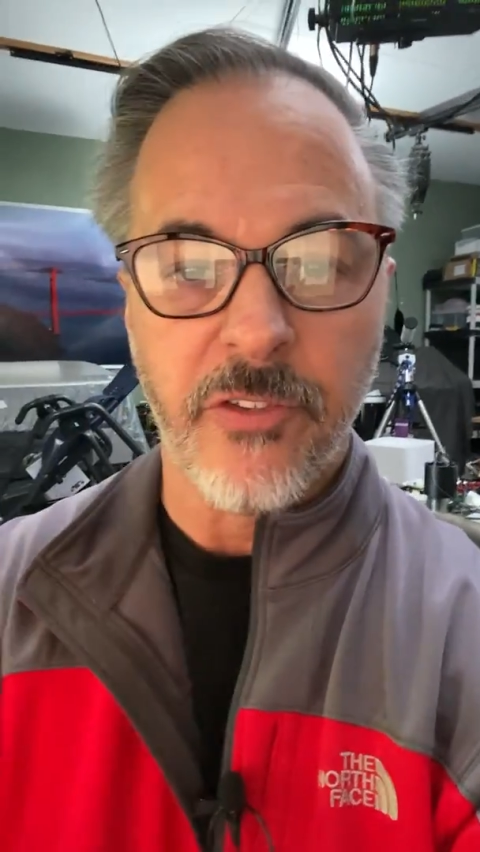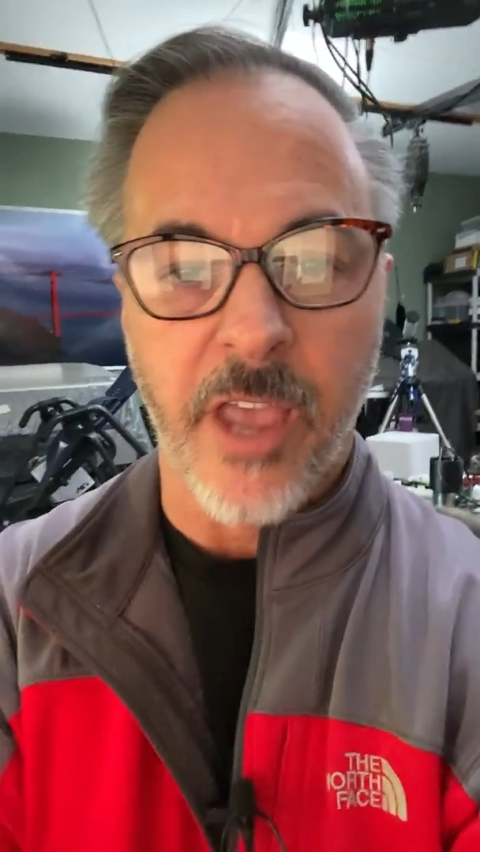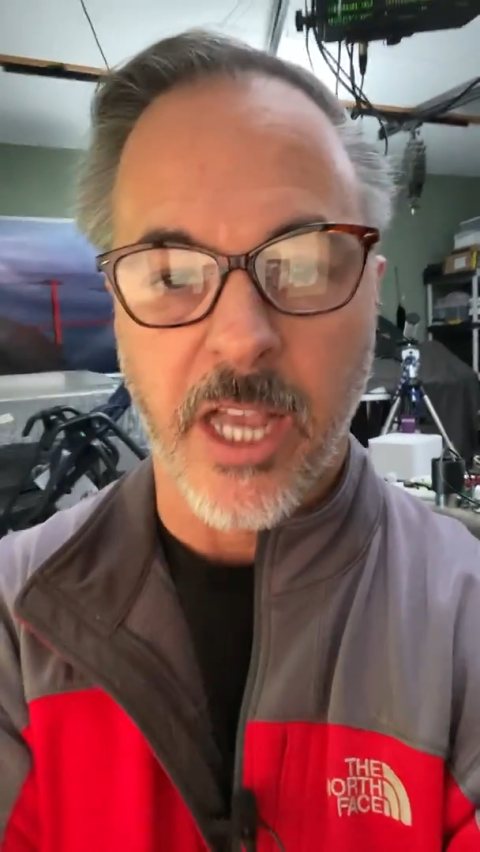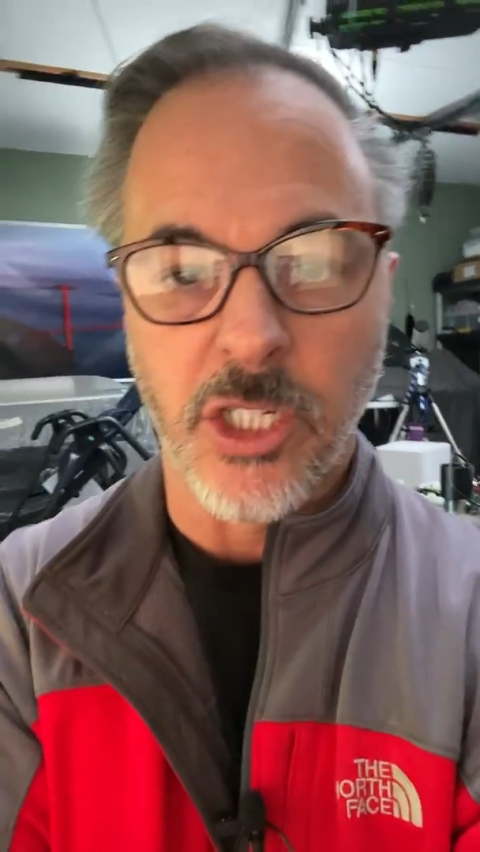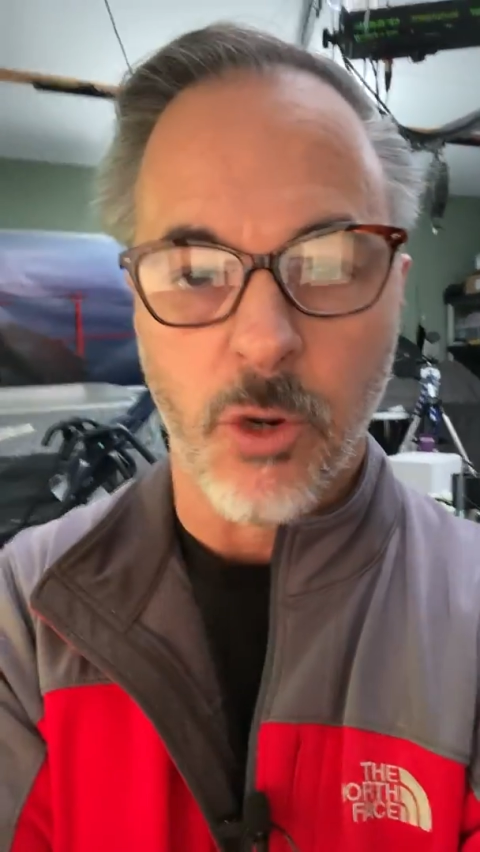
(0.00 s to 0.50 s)

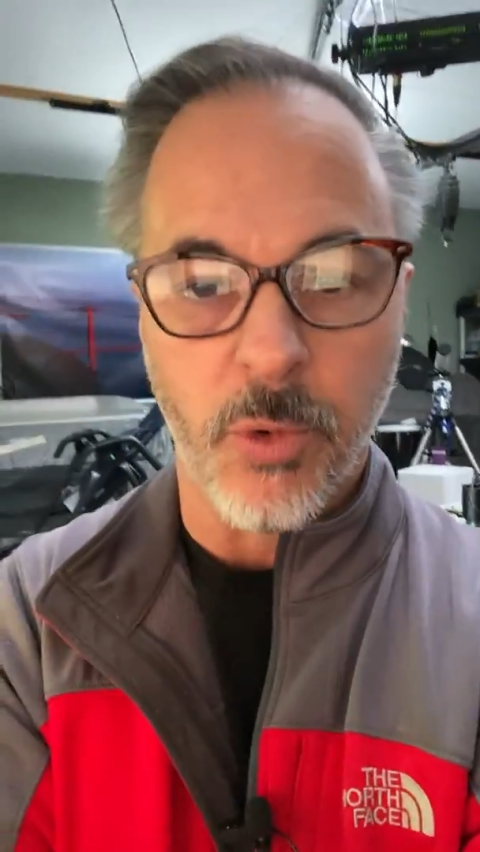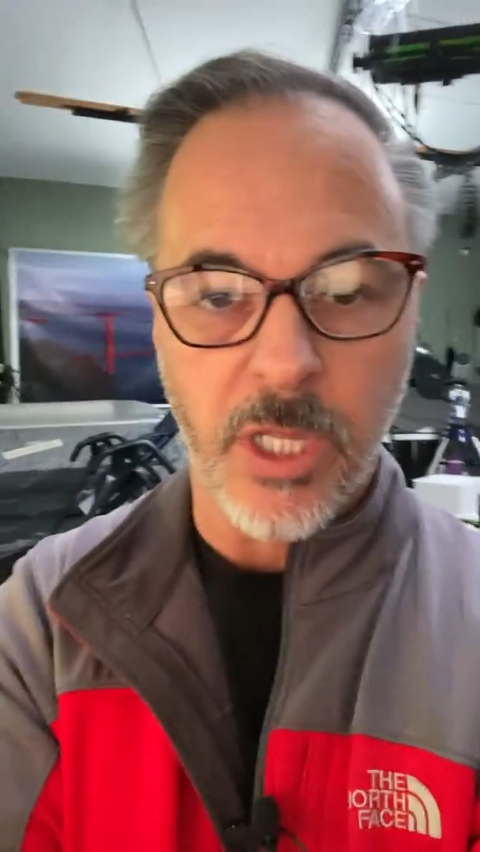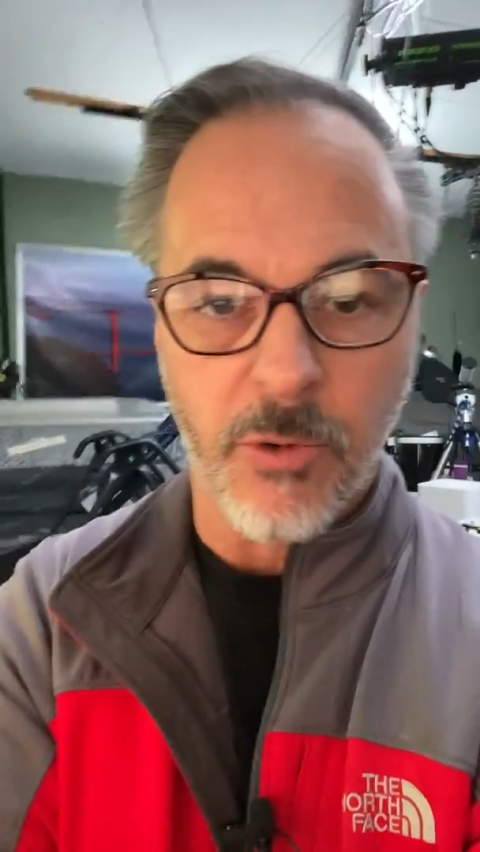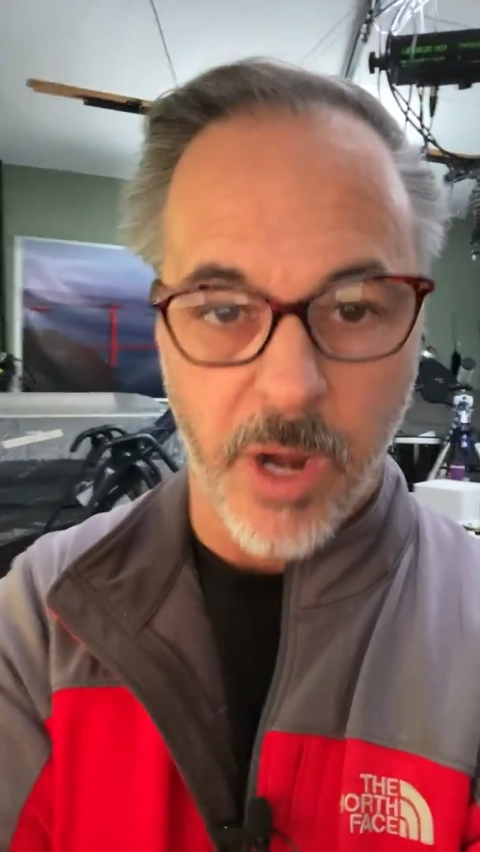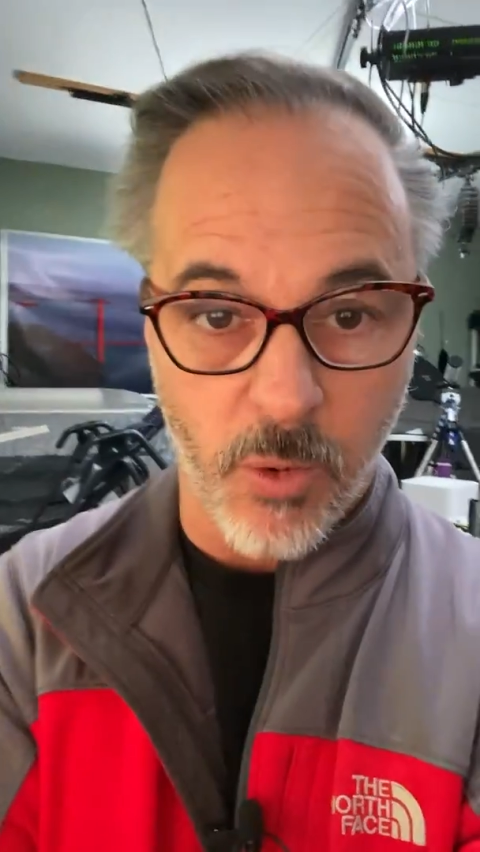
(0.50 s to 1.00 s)
actually a
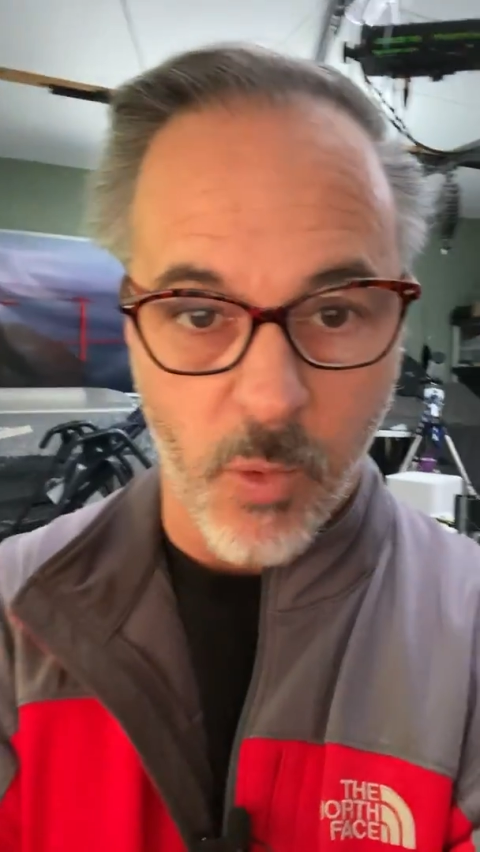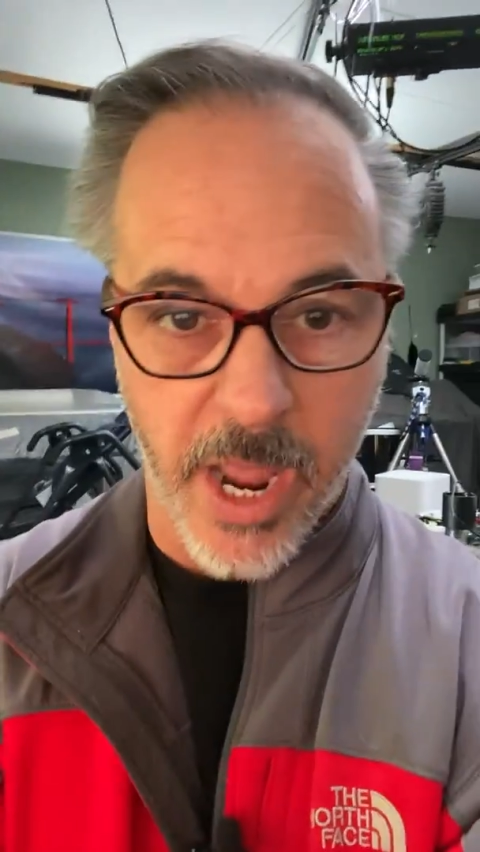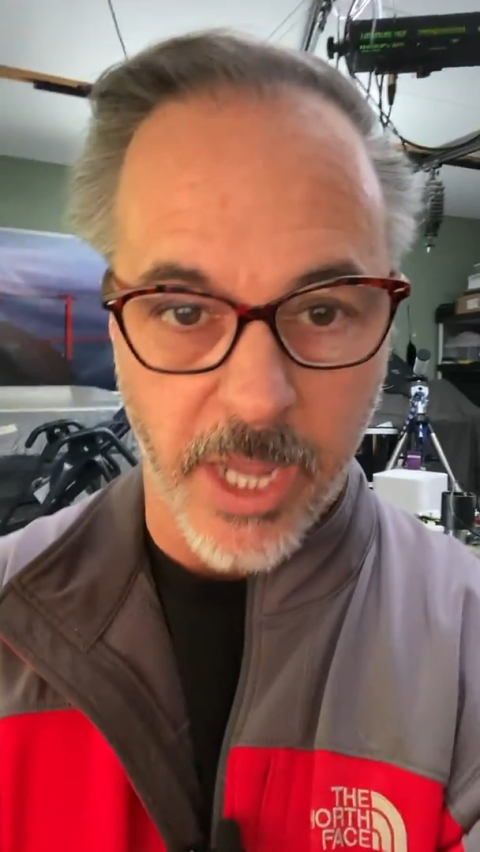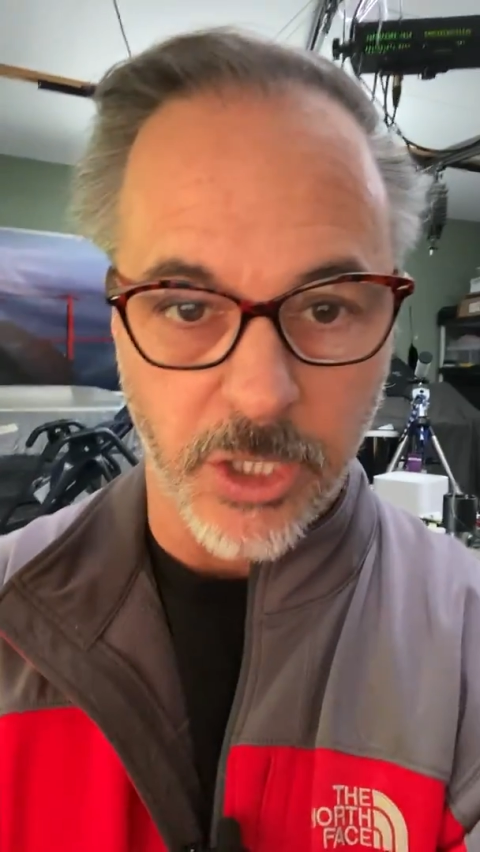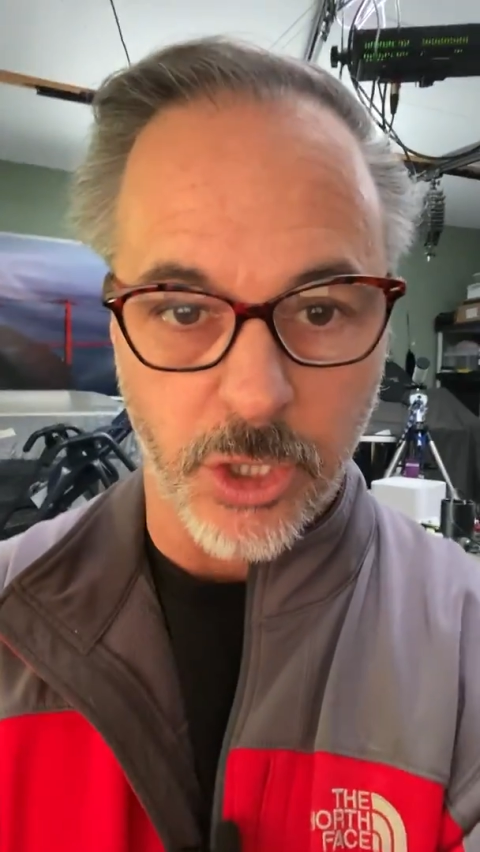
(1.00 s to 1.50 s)
really great
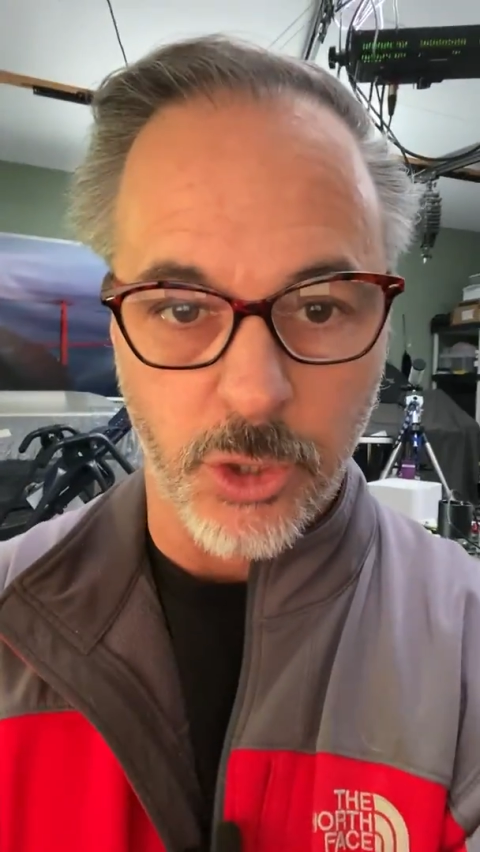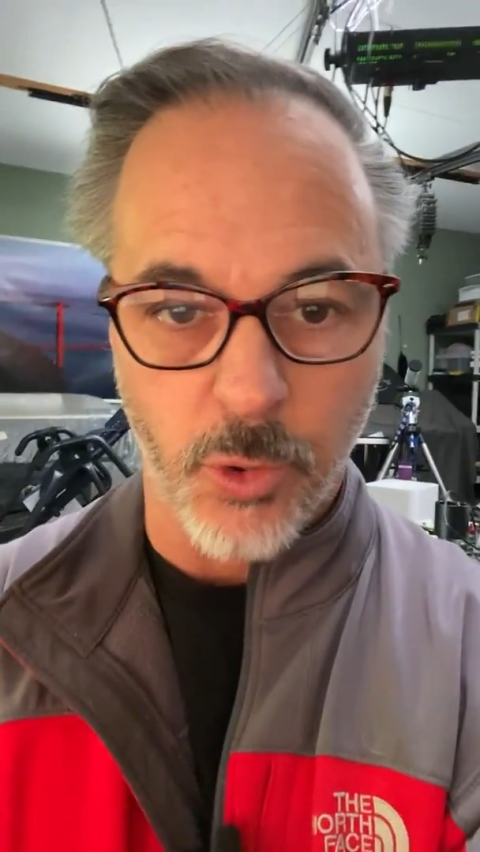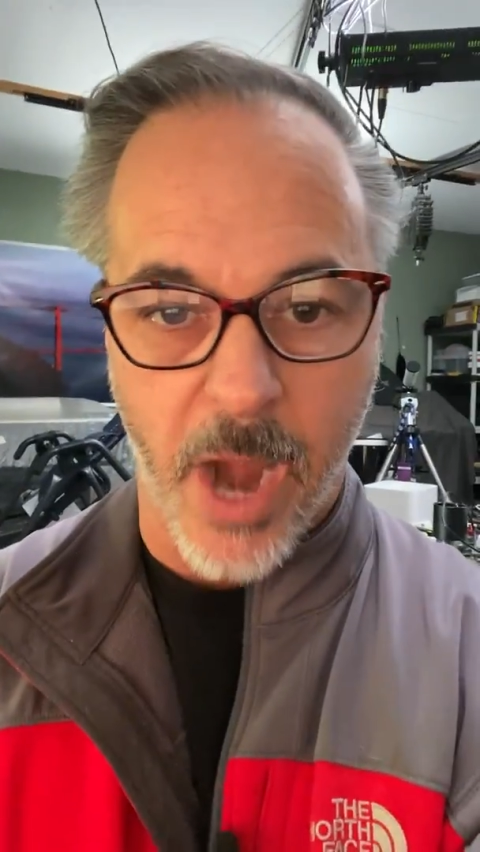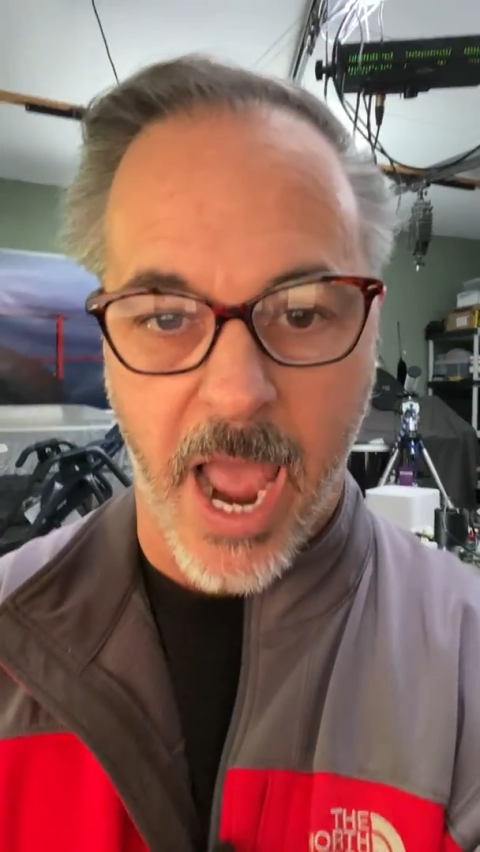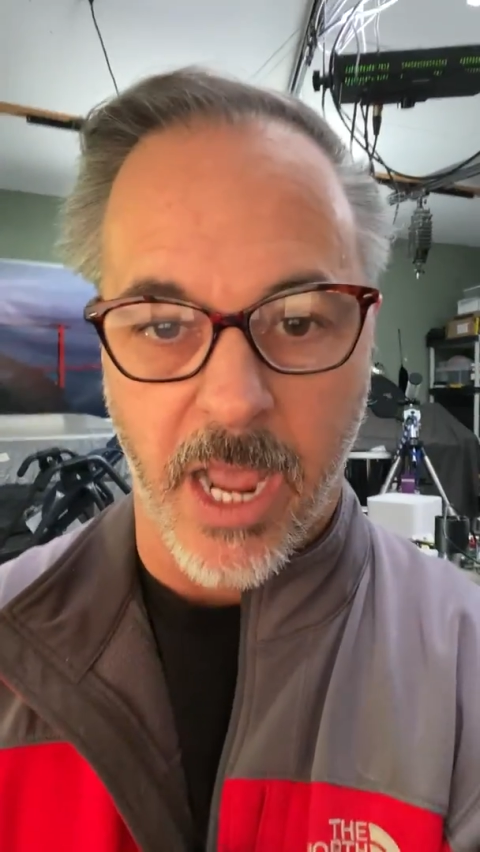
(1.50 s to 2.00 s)
way to
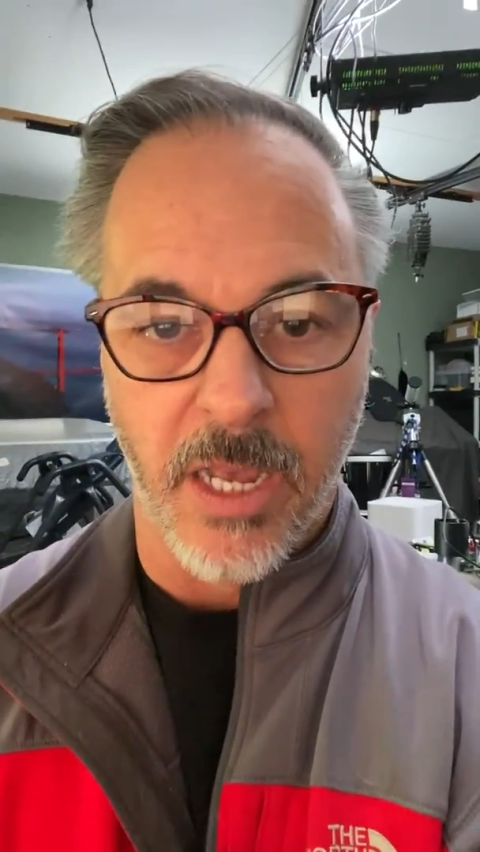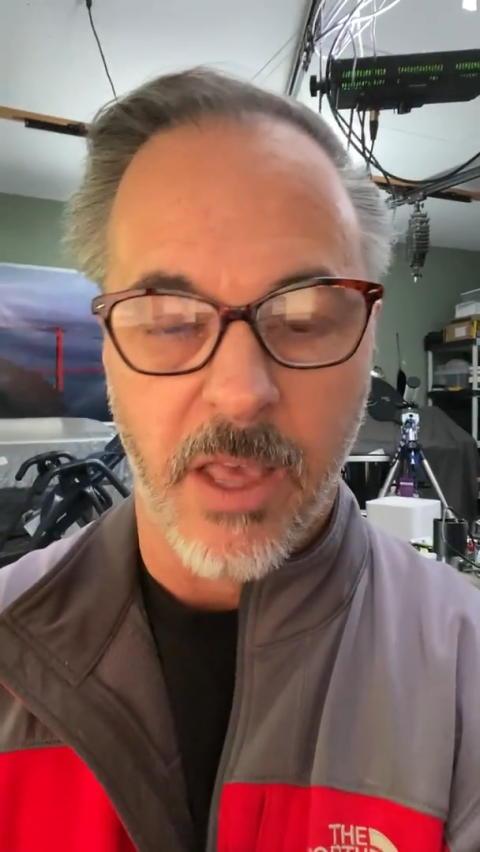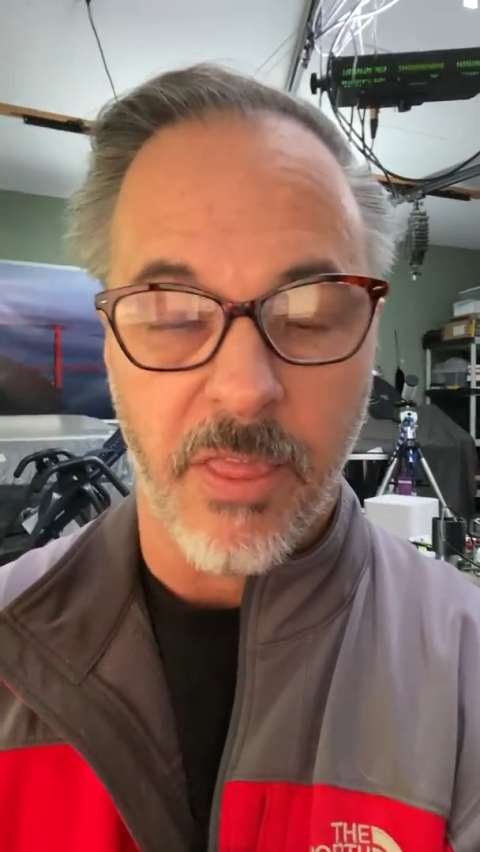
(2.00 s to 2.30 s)
track